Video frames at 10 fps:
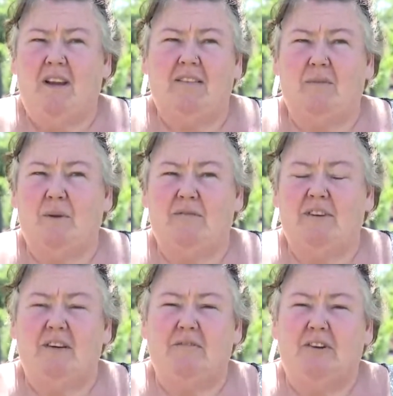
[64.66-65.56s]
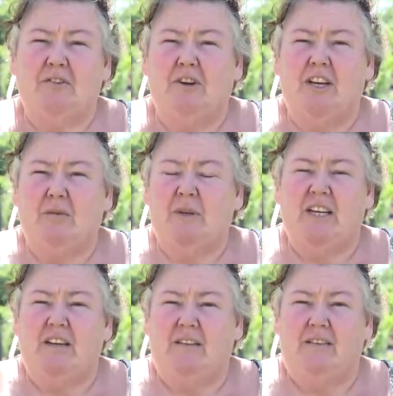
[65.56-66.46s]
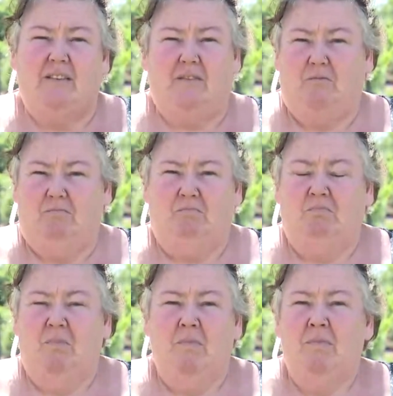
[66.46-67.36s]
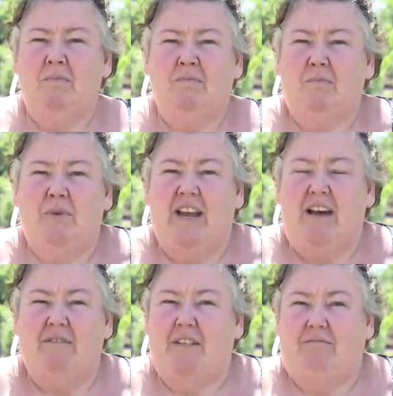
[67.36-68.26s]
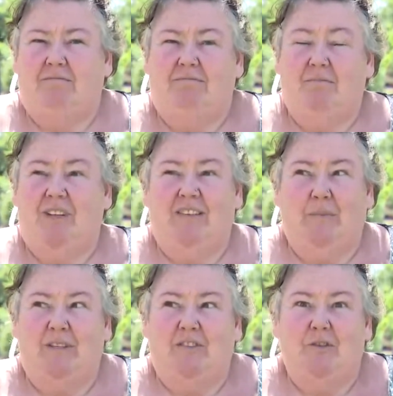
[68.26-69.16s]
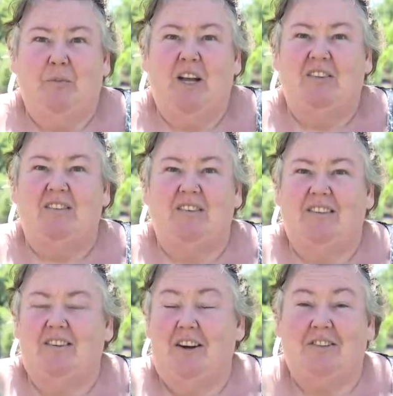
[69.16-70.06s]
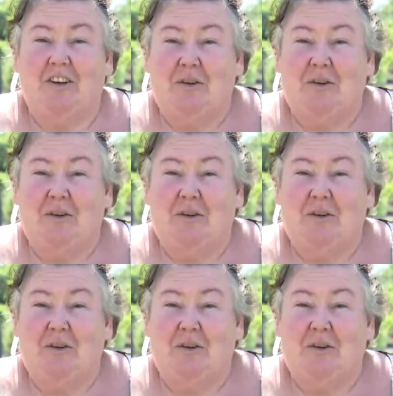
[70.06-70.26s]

it's been very frustrating because we haven't, it's been two months and the dogs